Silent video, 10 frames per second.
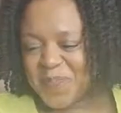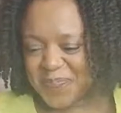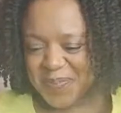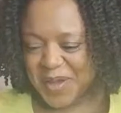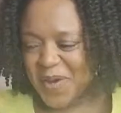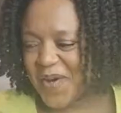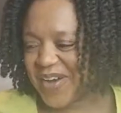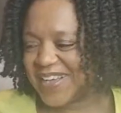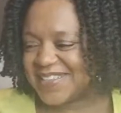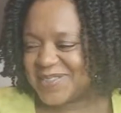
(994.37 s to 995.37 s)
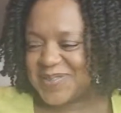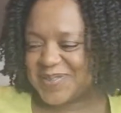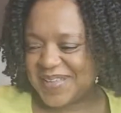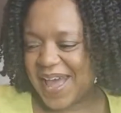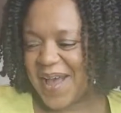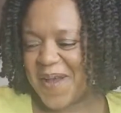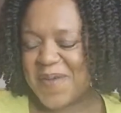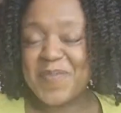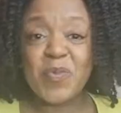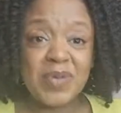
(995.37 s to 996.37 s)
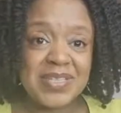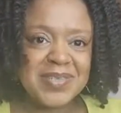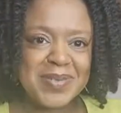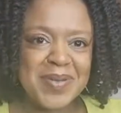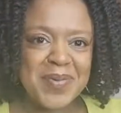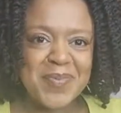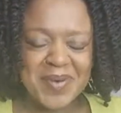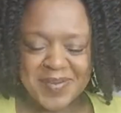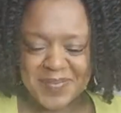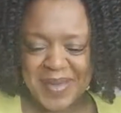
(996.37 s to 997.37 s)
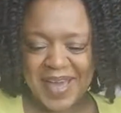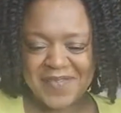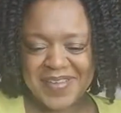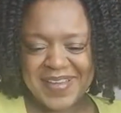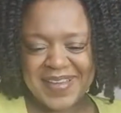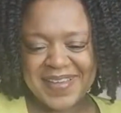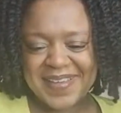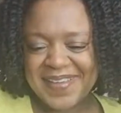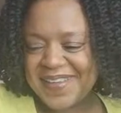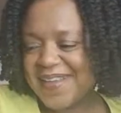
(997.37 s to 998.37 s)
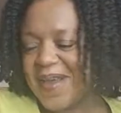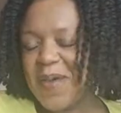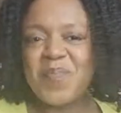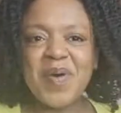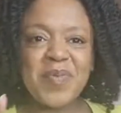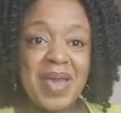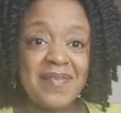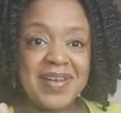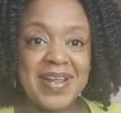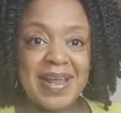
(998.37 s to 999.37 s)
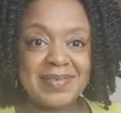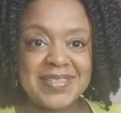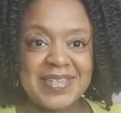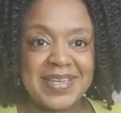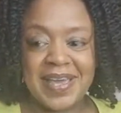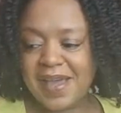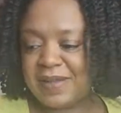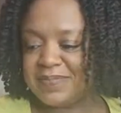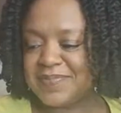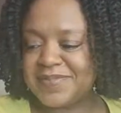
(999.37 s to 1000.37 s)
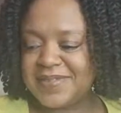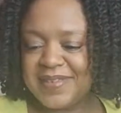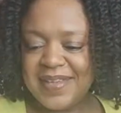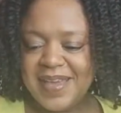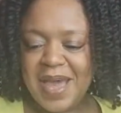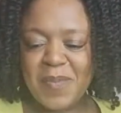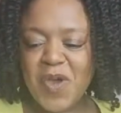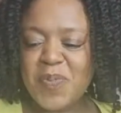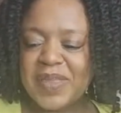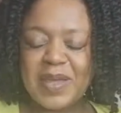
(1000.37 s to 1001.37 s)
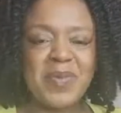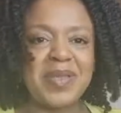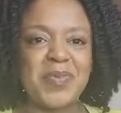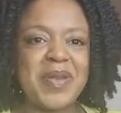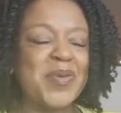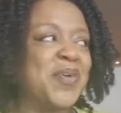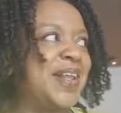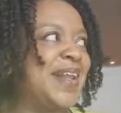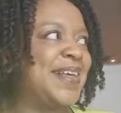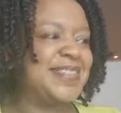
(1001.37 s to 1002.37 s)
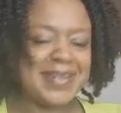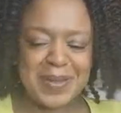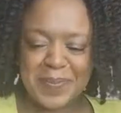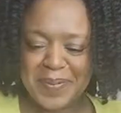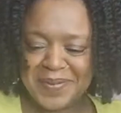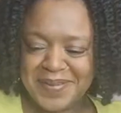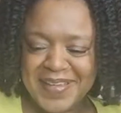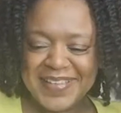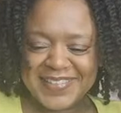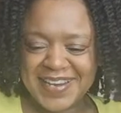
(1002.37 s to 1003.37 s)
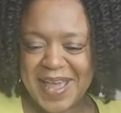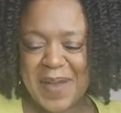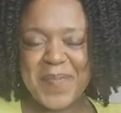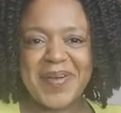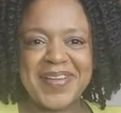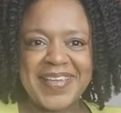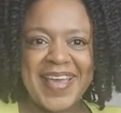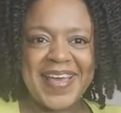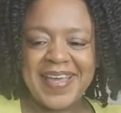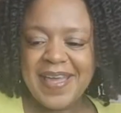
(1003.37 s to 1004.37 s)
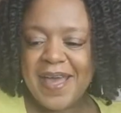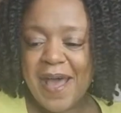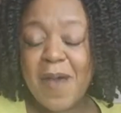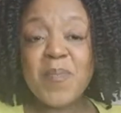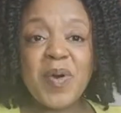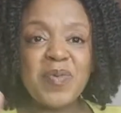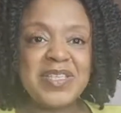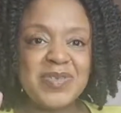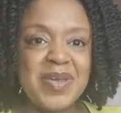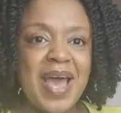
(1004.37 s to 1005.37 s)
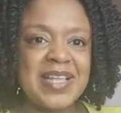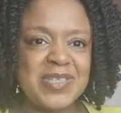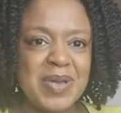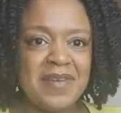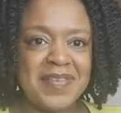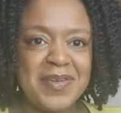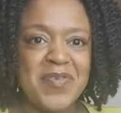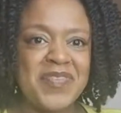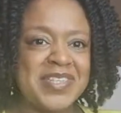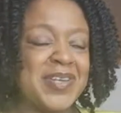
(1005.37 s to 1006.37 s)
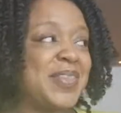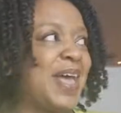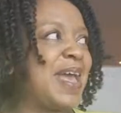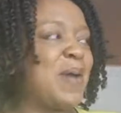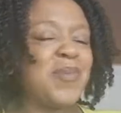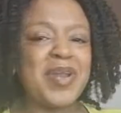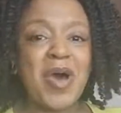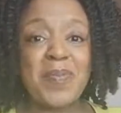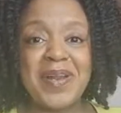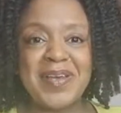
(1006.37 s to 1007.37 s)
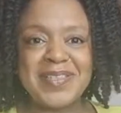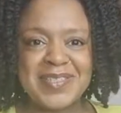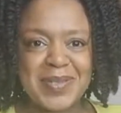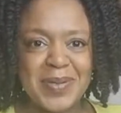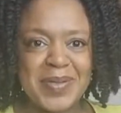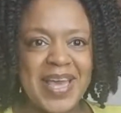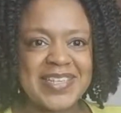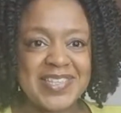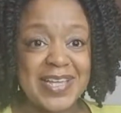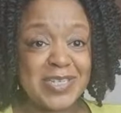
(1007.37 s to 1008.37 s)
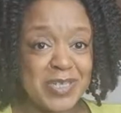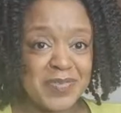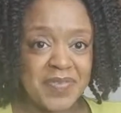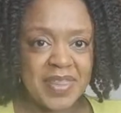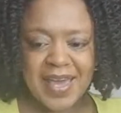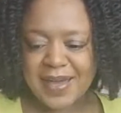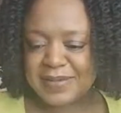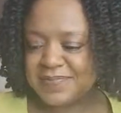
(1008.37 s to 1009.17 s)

Because um we do know what we're having, but we haven't announced it yet. I'm hoping that we, we're not going to let slip tonight, but yeah, um but we do I do have a little video that I am going to upload, so yeah, stay tuned for that.